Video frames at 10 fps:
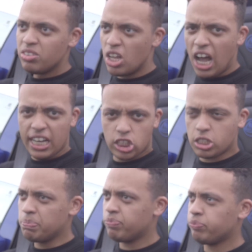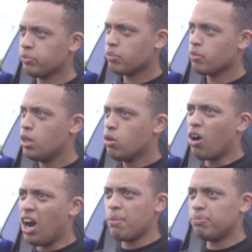Nice.
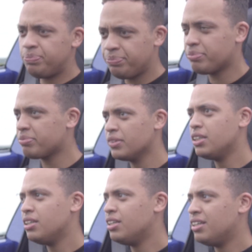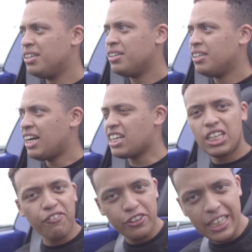Right. That's
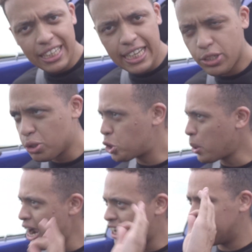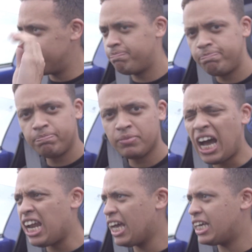it for the Elise on track.
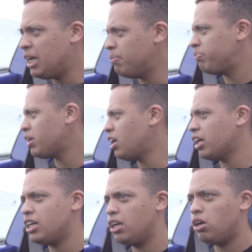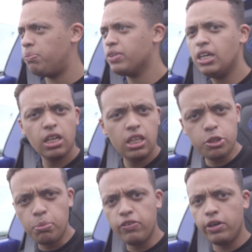I like it. I like it a lot.
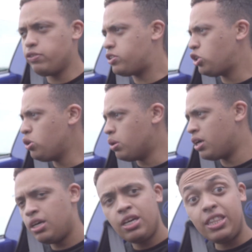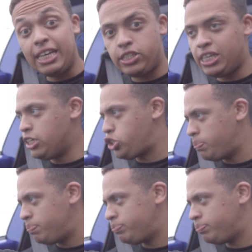Let's move over to the Exige.